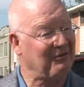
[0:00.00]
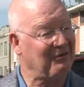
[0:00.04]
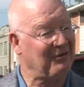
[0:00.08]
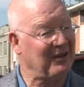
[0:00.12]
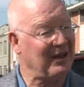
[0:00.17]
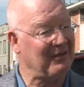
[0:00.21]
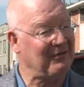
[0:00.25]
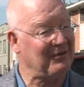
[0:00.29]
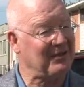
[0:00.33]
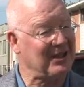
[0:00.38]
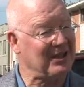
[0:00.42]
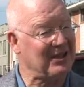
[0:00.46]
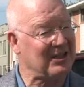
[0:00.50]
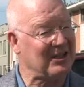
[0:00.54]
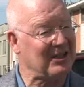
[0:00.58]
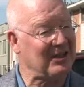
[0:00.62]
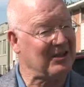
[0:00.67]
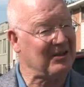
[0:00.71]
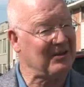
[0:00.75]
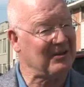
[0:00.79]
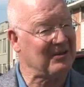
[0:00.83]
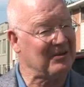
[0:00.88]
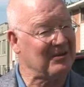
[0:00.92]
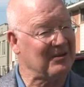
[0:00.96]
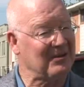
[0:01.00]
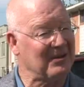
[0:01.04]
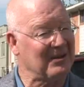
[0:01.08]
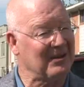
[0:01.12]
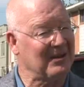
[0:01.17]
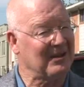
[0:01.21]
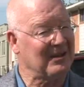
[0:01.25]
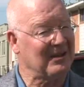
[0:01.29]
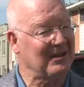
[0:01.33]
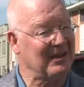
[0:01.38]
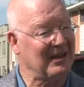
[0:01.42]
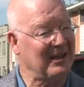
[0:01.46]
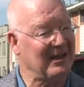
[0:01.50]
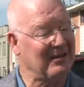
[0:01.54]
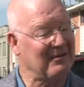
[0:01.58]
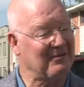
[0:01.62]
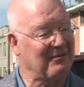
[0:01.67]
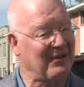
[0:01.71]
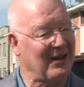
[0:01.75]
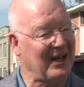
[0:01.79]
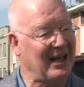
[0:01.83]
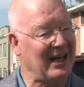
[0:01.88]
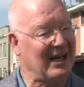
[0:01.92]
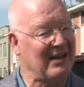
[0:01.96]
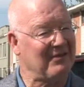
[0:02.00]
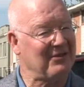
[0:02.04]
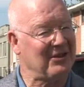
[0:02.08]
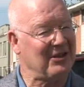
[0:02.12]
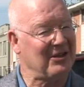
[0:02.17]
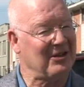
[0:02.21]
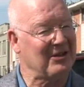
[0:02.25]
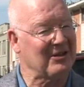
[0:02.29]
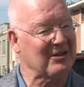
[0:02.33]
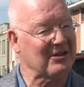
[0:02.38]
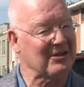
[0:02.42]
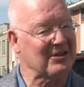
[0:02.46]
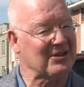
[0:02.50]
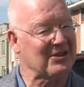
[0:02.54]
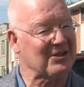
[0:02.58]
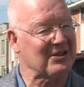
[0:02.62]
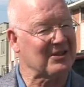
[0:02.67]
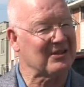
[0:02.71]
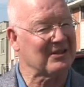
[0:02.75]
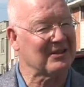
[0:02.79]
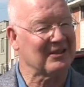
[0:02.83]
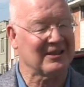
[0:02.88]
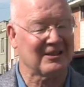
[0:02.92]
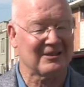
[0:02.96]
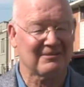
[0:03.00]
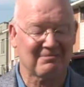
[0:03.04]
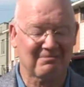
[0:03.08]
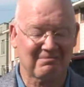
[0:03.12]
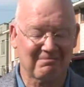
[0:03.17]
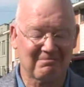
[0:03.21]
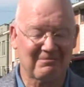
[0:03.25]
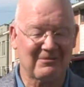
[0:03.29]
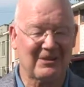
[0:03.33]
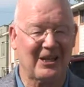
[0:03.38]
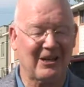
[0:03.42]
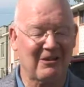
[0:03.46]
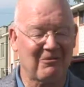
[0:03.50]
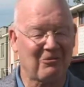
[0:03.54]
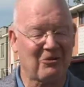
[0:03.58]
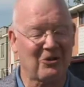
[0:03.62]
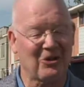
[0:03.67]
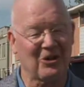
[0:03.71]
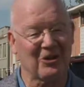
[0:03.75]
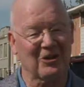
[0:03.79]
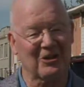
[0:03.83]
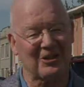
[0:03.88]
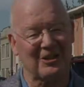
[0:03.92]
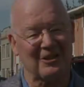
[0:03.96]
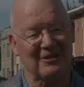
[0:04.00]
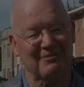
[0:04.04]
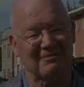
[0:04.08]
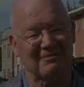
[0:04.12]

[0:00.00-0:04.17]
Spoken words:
52 in 5 years. It'll work.